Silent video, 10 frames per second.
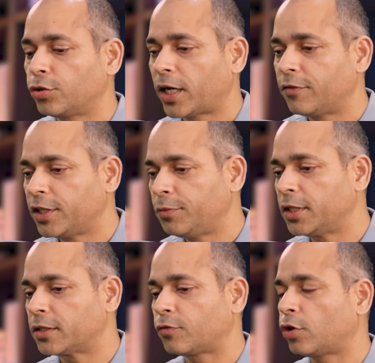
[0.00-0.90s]
you have
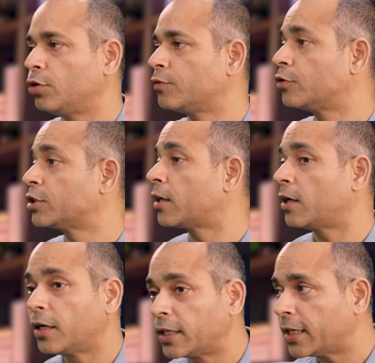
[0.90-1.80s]
EBS volumes which are
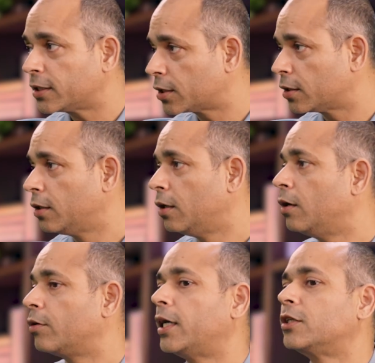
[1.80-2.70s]
unattached,
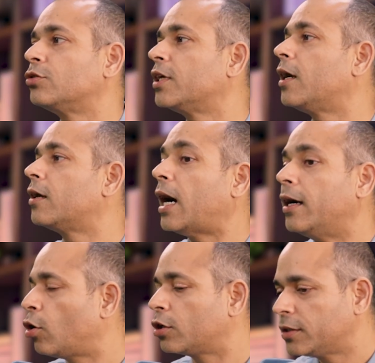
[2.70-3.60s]
right? So
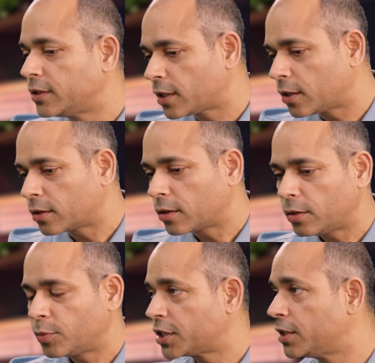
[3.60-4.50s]
these
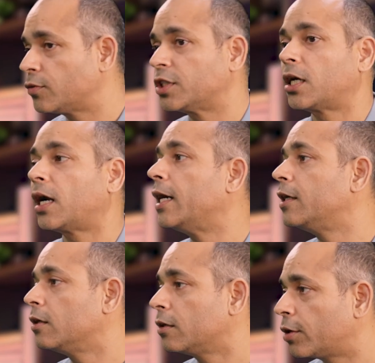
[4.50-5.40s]
are machines which are
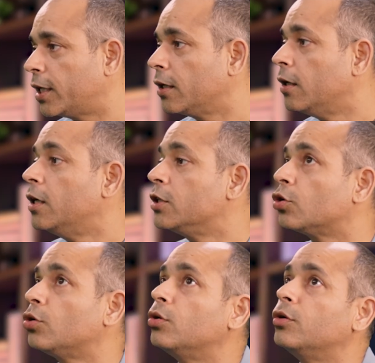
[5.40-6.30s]
idle, right?
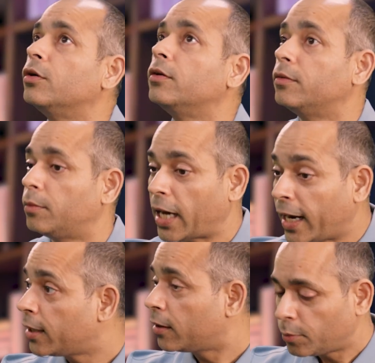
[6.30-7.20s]
So,
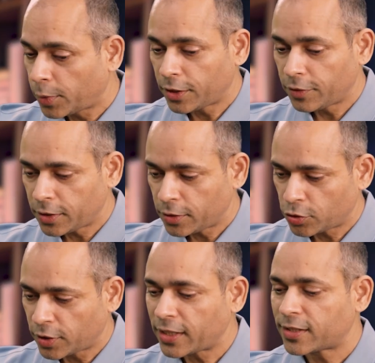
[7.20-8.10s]
and by the way,
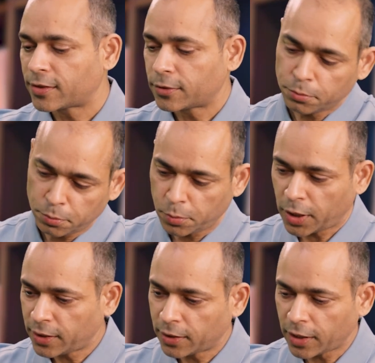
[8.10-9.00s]
so that's,
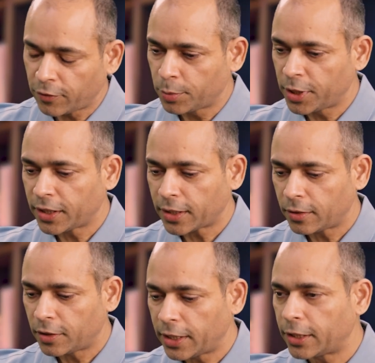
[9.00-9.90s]
I think everybody
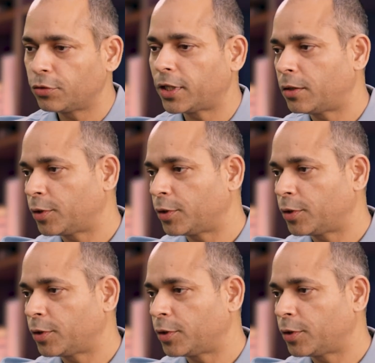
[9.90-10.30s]
can relate to that